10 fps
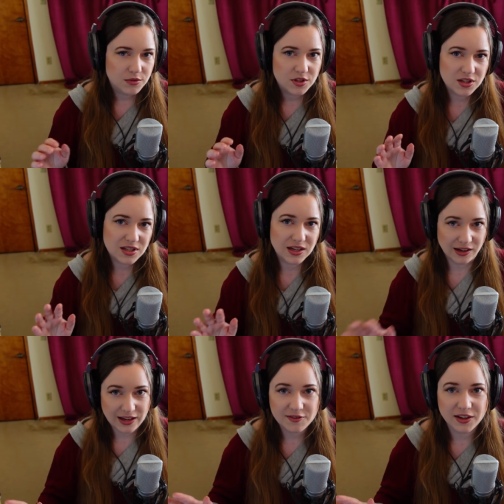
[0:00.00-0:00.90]
just
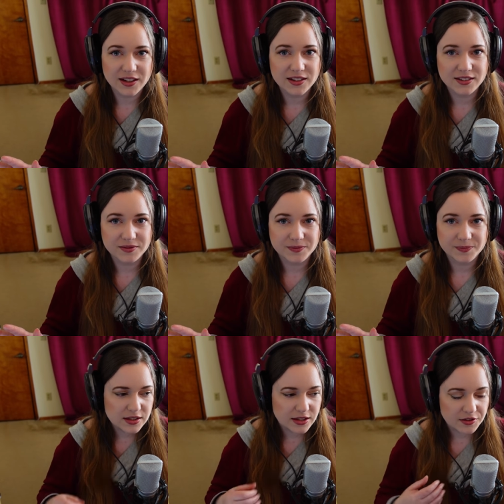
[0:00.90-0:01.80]
leave it.
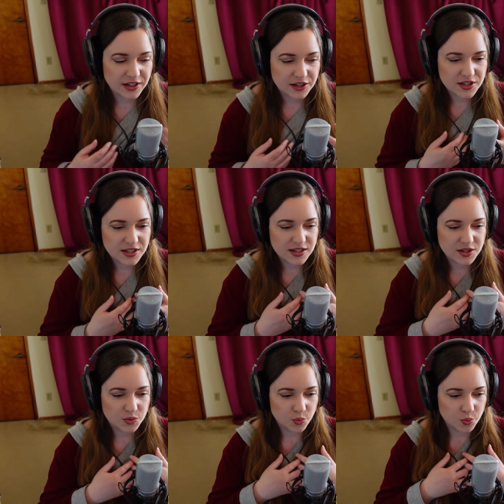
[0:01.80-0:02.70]
Now, there's this